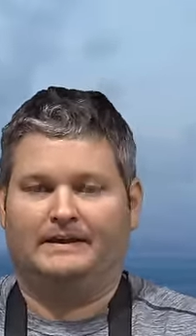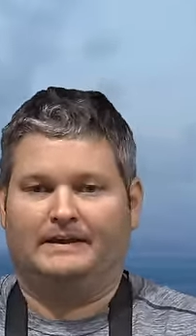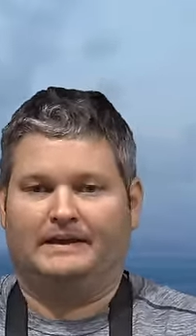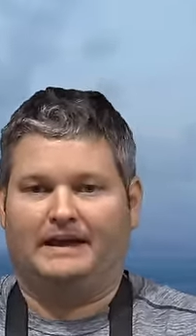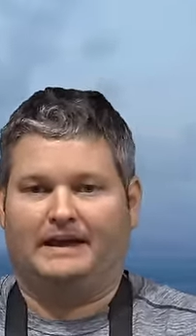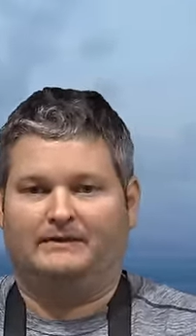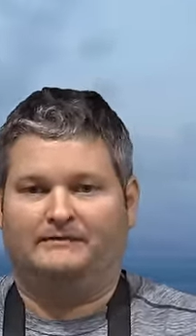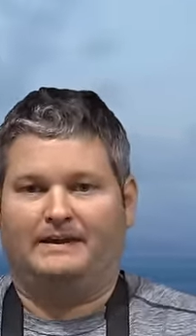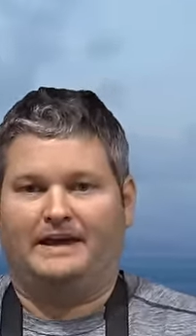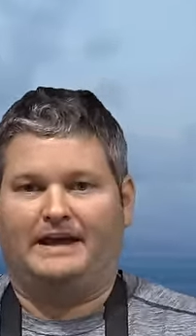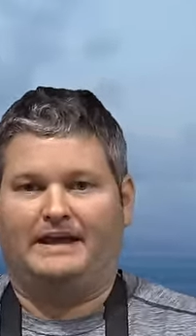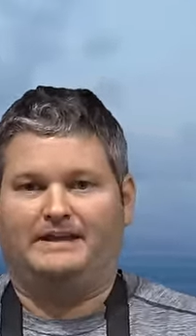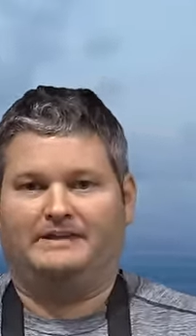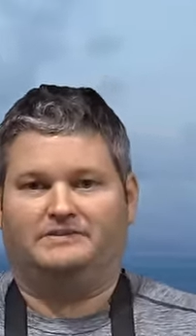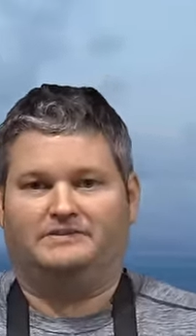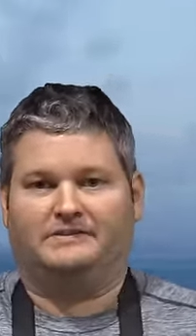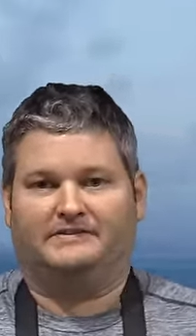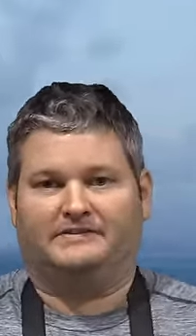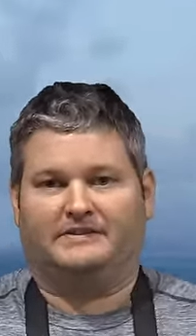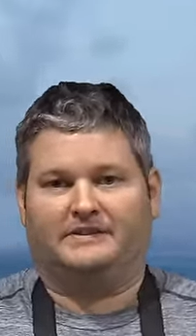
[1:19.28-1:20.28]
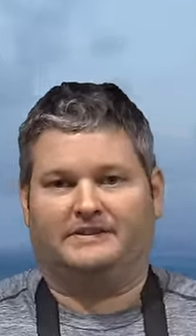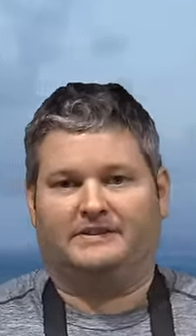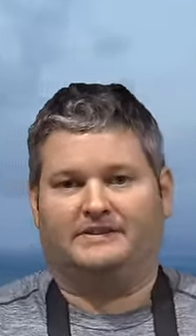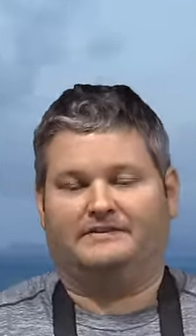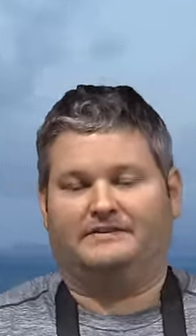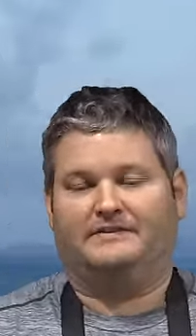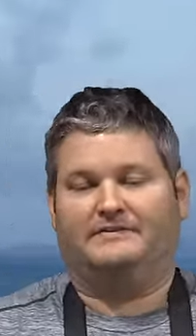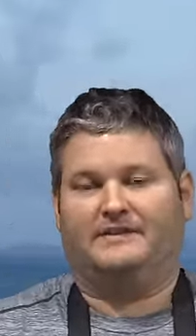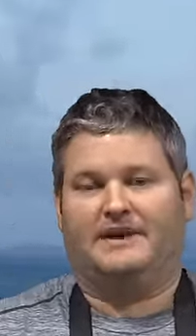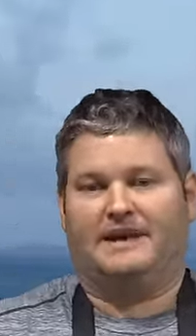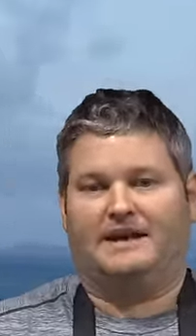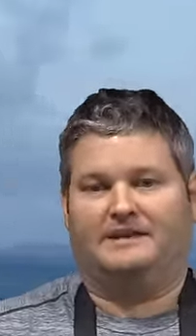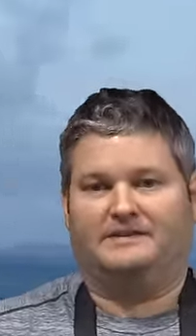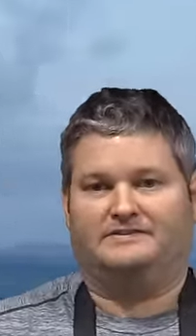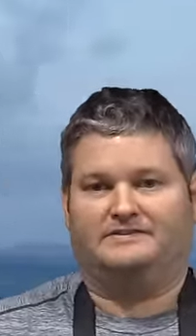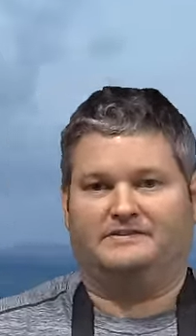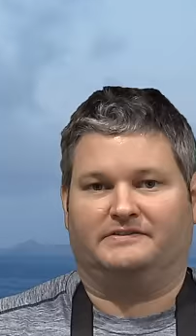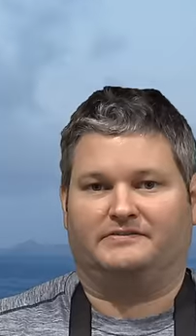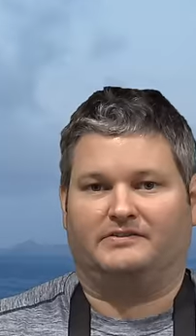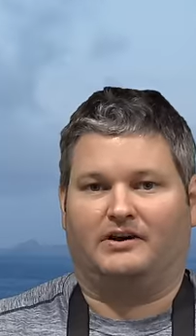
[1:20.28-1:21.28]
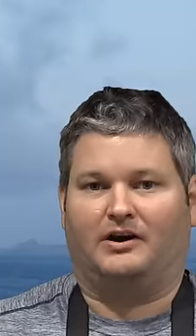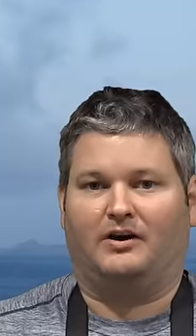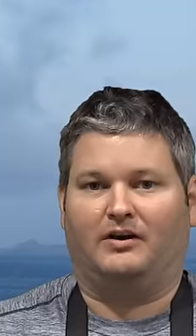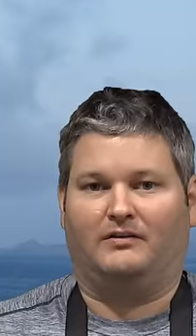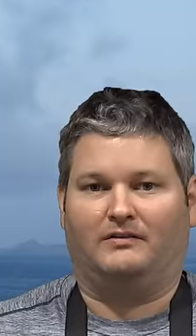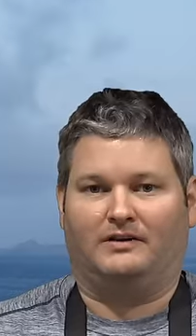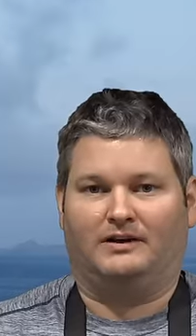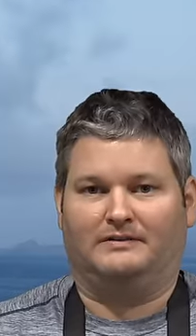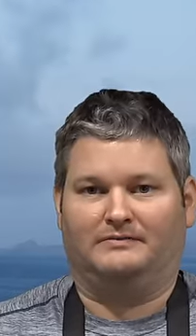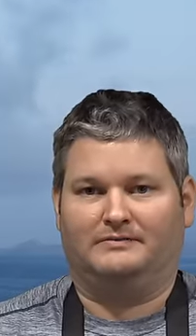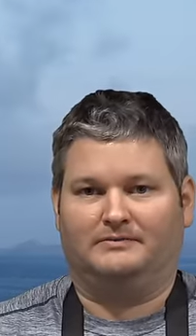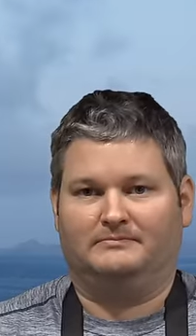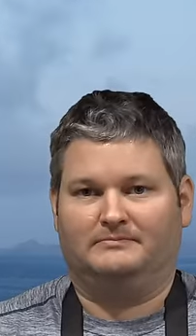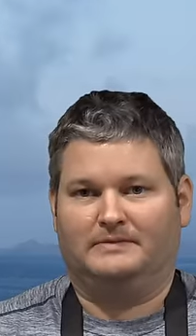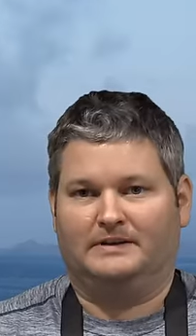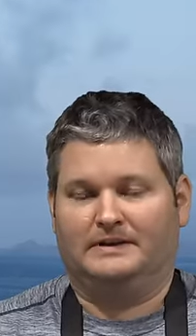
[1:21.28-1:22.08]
advantages and disadvantages to all of them.